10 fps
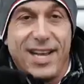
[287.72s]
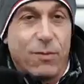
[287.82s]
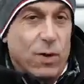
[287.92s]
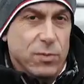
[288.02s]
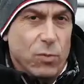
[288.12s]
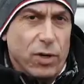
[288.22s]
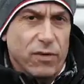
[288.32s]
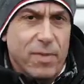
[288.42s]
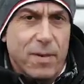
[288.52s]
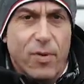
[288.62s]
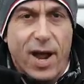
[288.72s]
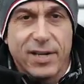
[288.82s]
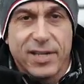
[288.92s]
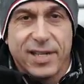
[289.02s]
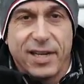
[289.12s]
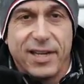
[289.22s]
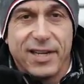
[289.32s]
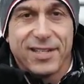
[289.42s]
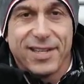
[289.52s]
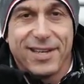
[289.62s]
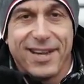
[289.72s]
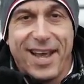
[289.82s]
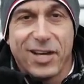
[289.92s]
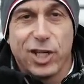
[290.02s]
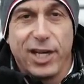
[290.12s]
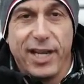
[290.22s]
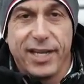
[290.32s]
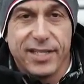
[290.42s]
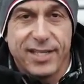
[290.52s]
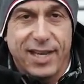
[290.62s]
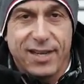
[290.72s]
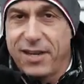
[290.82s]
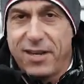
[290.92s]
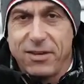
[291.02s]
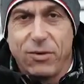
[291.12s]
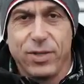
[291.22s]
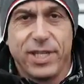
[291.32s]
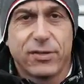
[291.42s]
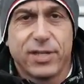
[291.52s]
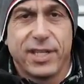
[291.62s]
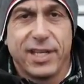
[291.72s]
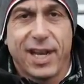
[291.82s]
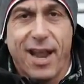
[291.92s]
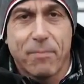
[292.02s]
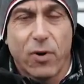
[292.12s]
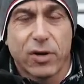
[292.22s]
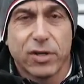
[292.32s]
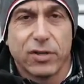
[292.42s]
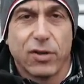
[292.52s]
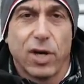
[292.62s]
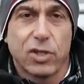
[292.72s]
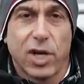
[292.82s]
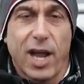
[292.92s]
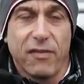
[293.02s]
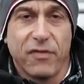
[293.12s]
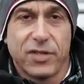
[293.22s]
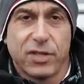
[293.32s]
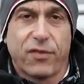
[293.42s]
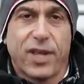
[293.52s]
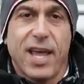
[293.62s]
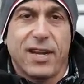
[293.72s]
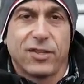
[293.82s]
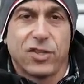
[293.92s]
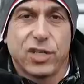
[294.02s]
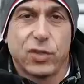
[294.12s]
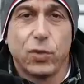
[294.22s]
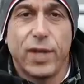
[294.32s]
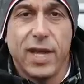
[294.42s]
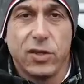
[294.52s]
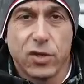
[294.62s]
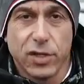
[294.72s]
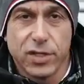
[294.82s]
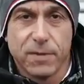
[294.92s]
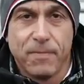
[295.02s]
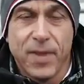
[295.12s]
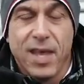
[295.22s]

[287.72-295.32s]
That wasn't one of my brightest ideas, and actually Niki said, who's interested in a lap record on Nordschleife? Just forget it, it's just too dangerous.